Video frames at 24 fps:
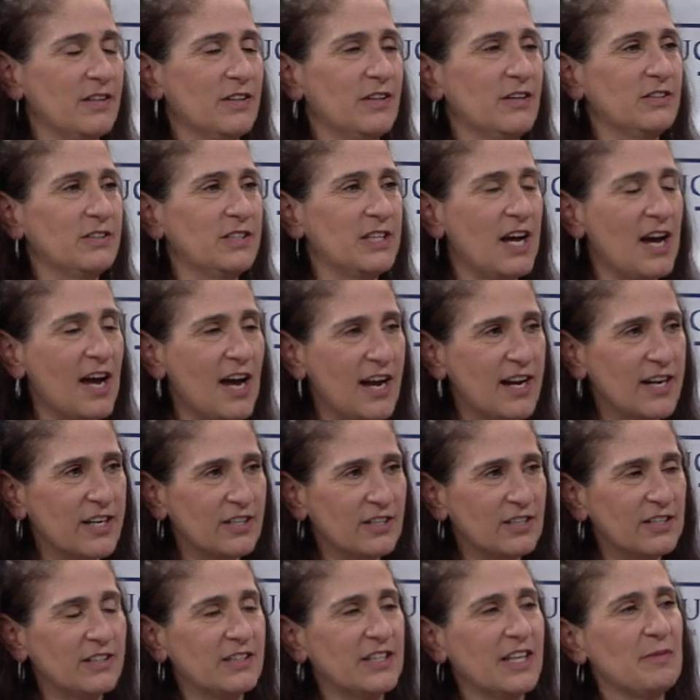They're
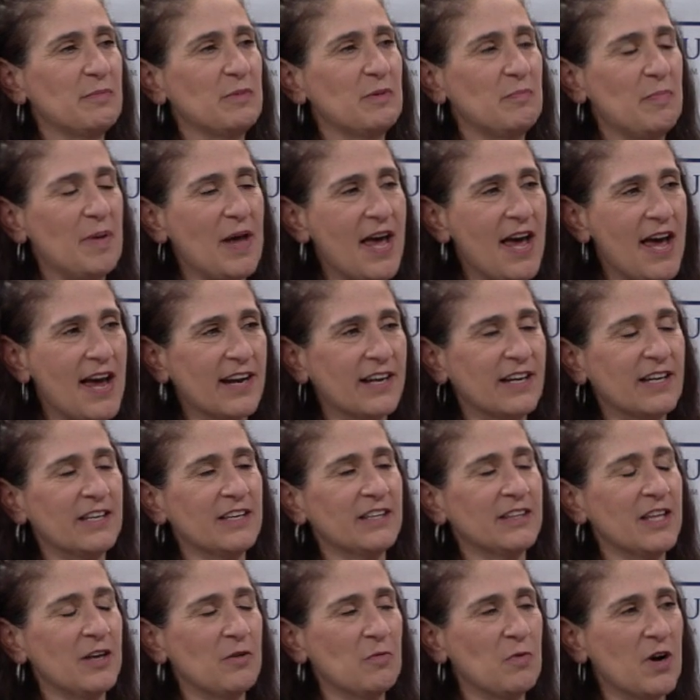tired, They've been
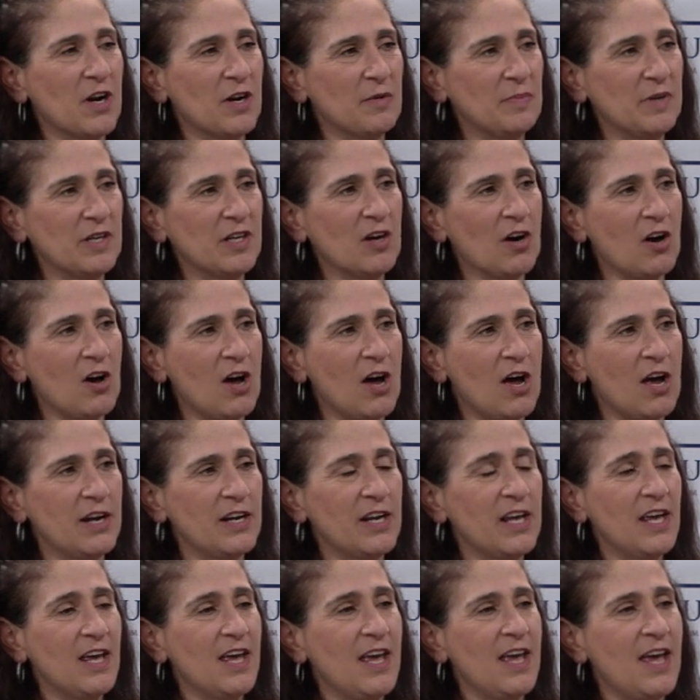packing, they want to be
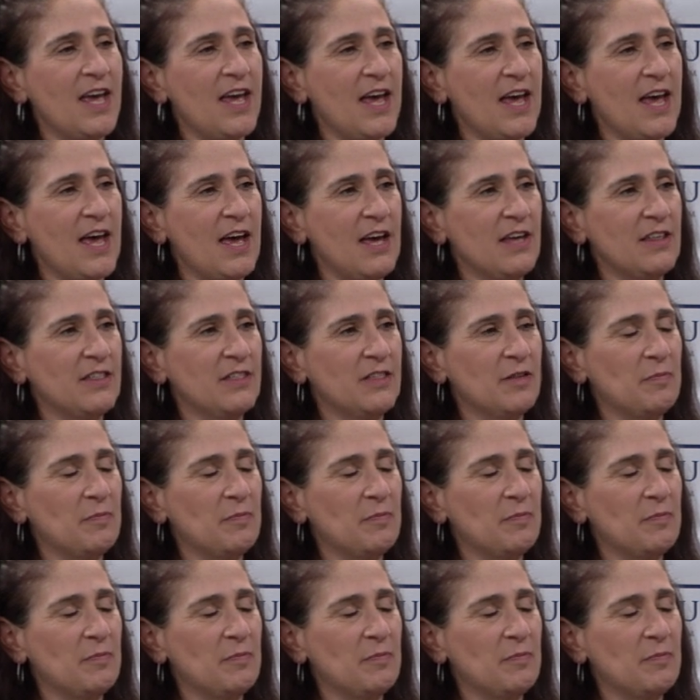gone, and the